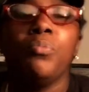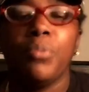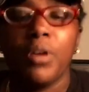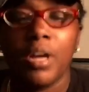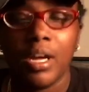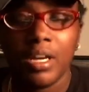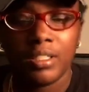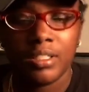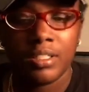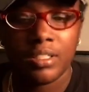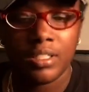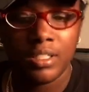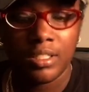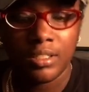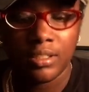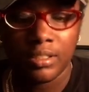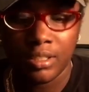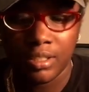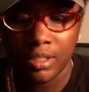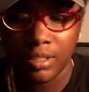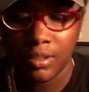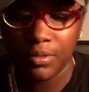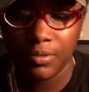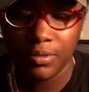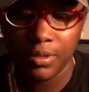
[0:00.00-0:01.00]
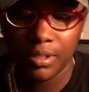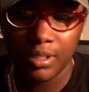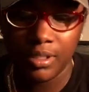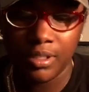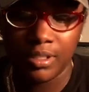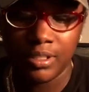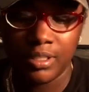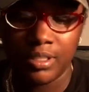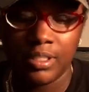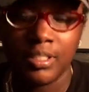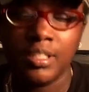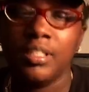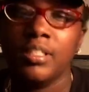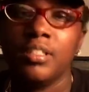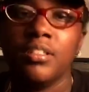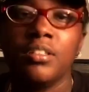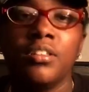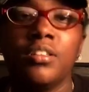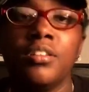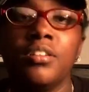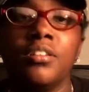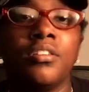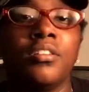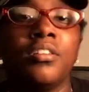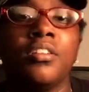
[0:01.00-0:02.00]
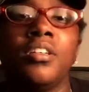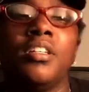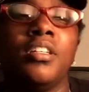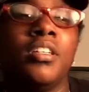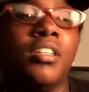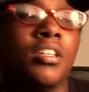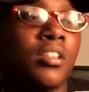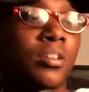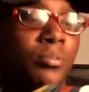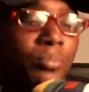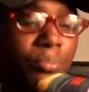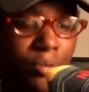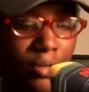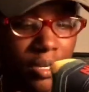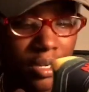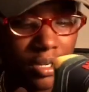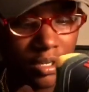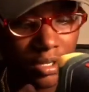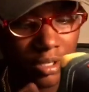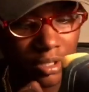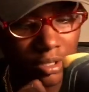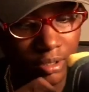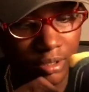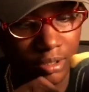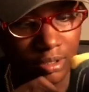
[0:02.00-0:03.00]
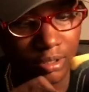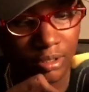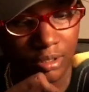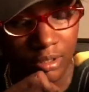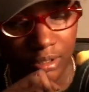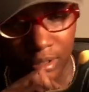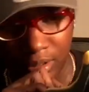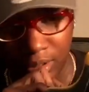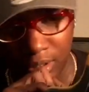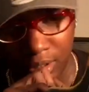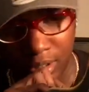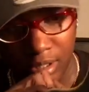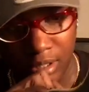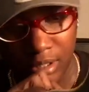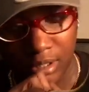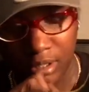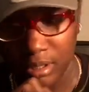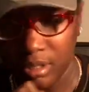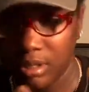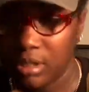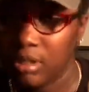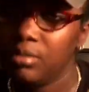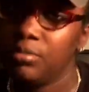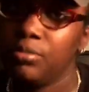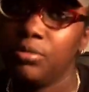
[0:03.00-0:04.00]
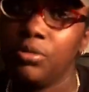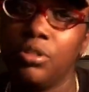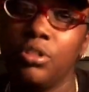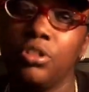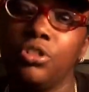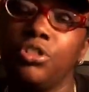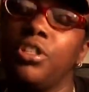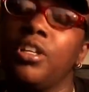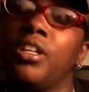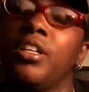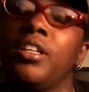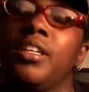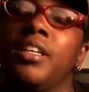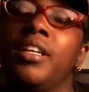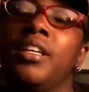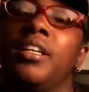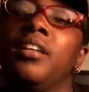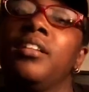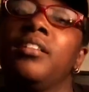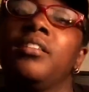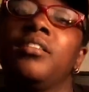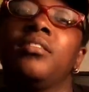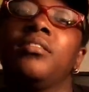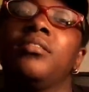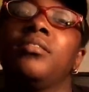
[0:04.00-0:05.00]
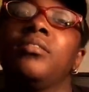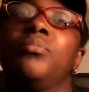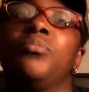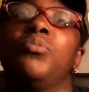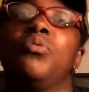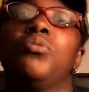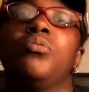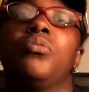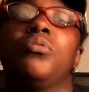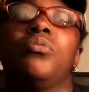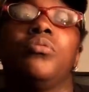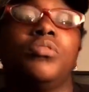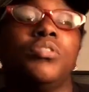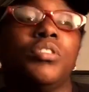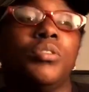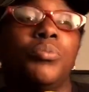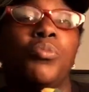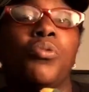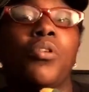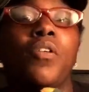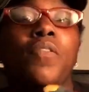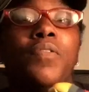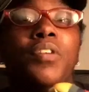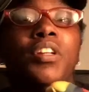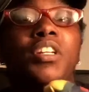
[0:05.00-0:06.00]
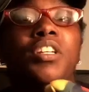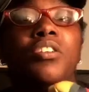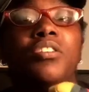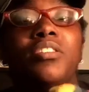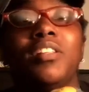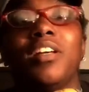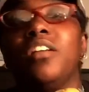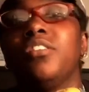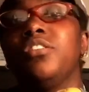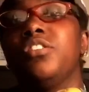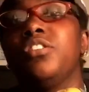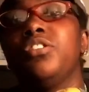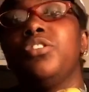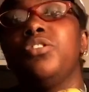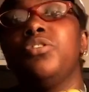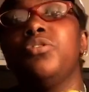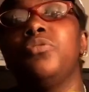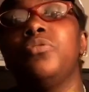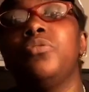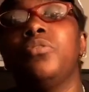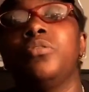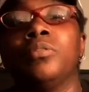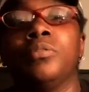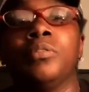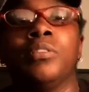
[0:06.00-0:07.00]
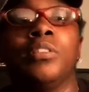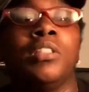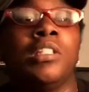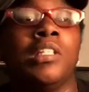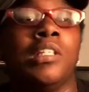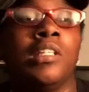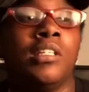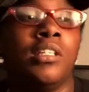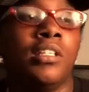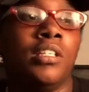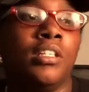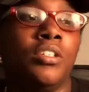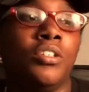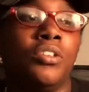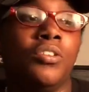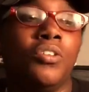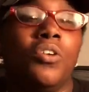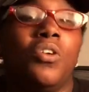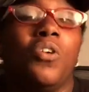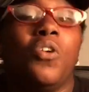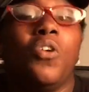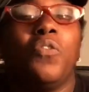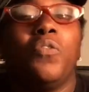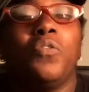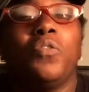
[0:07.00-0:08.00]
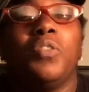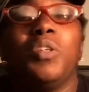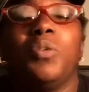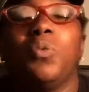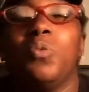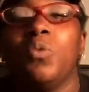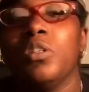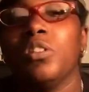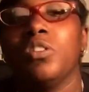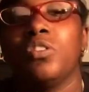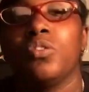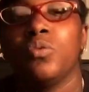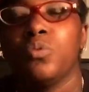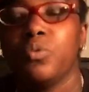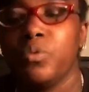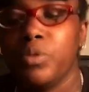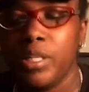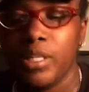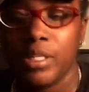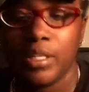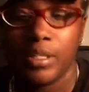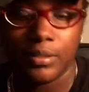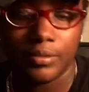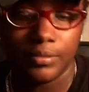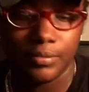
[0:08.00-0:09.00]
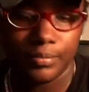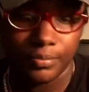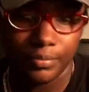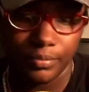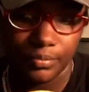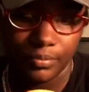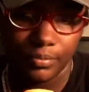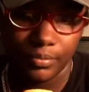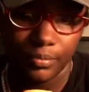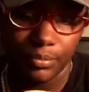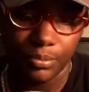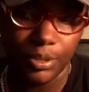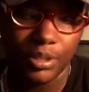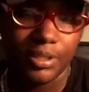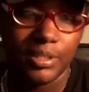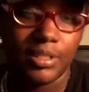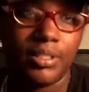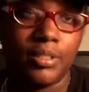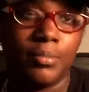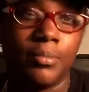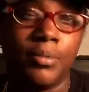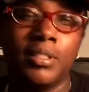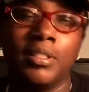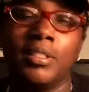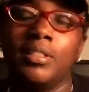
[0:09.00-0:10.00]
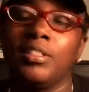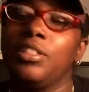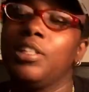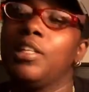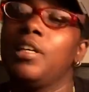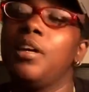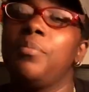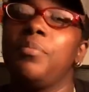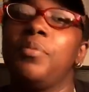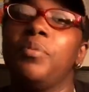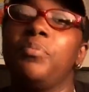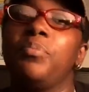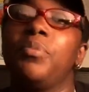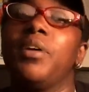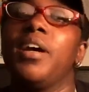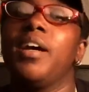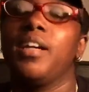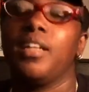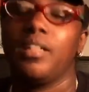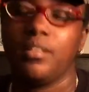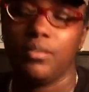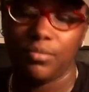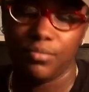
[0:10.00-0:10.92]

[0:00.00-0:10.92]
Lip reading: unboxings, whether it's sneakers or any other products. I'm gonna try to get some more videos out to you. You know, hopefully once a week. But since I'm coming back,